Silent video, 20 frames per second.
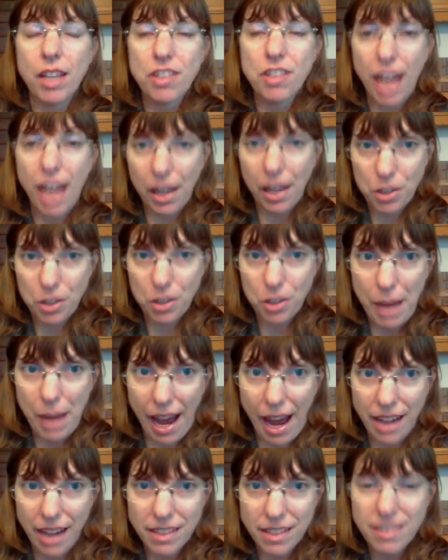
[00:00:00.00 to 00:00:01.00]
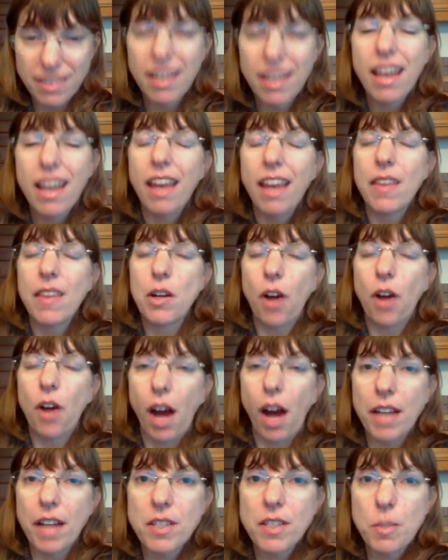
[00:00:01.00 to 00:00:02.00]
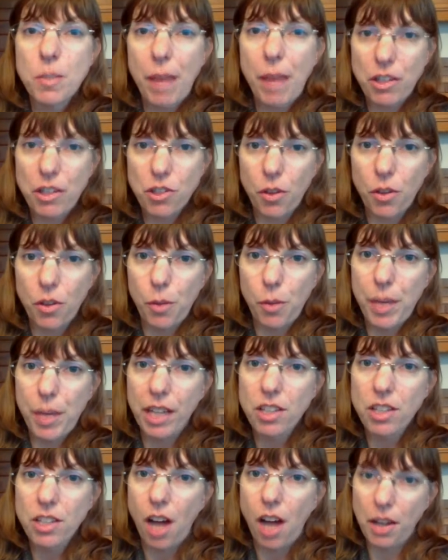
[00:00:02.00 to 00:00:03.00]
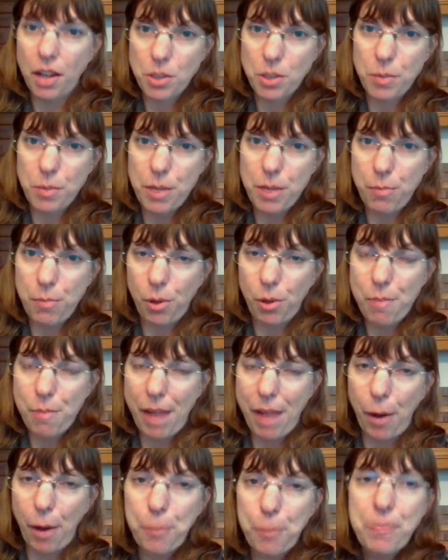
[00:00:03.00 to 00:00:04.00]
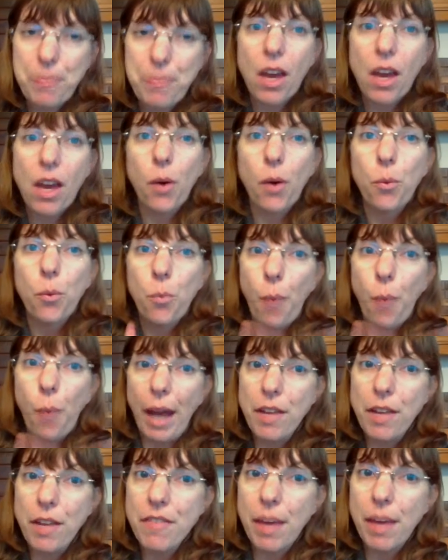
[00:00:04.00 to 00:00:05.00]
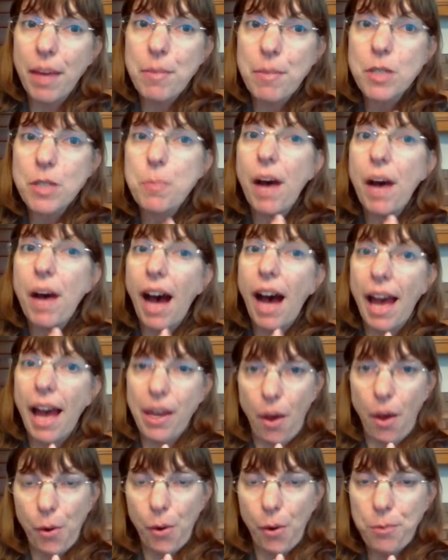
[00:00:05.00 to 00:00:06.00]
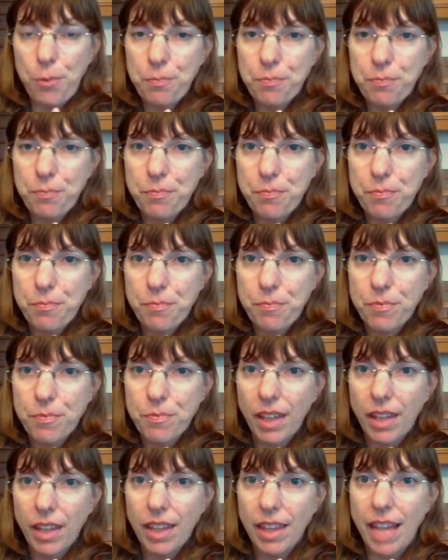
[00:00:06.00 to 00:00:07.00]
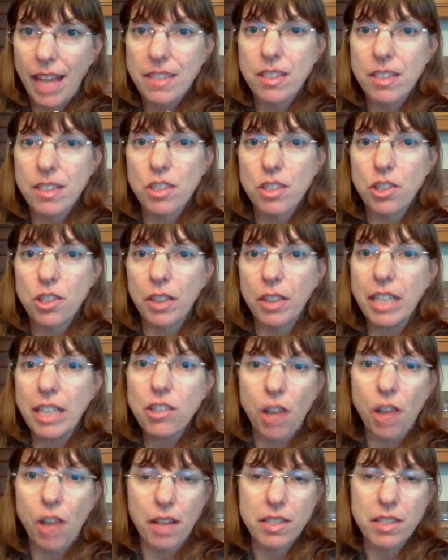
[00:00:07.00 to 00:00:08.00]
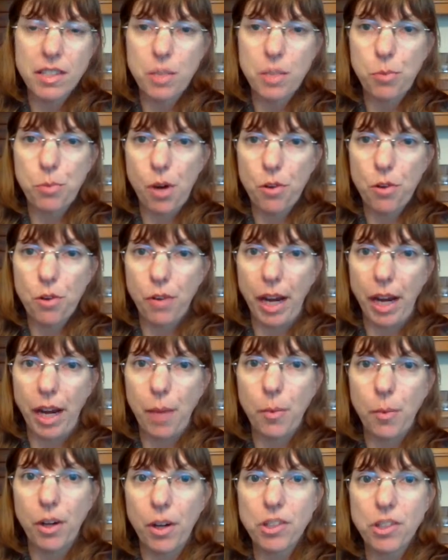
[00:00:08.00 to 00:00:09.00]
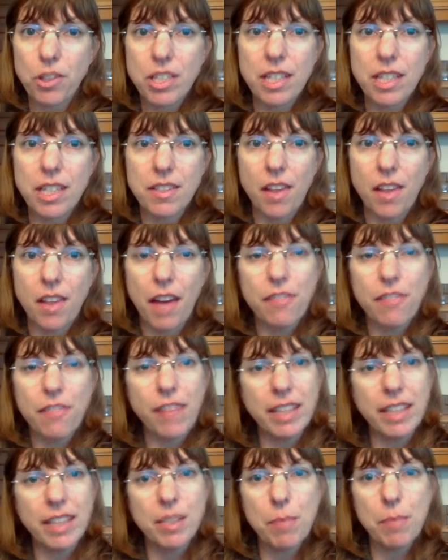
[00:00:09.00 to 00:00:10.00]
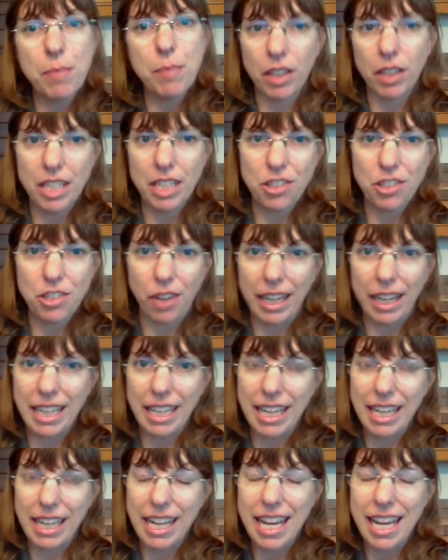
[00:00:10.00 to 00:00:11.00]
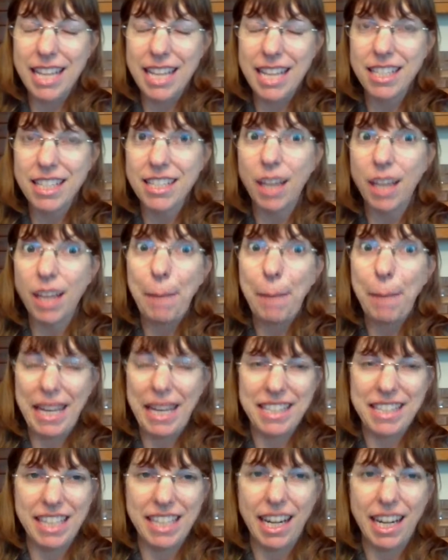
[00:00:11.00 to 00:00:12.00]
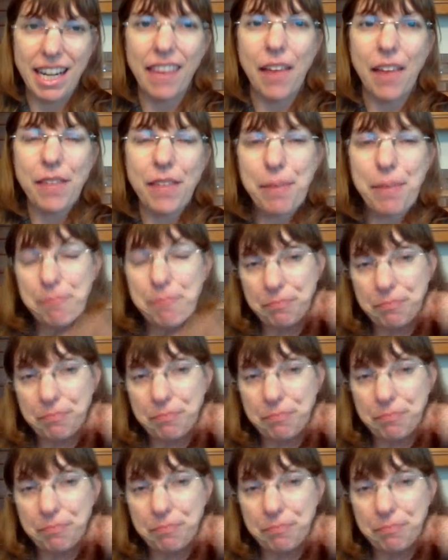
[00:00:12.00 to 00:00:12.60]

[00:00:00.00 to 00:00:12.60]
challenge packs that are on special that we can talk to people about. One of them is PIO. That's the Shalene Johnson program where she does a lot of flexibility training. It's amazing. I love it.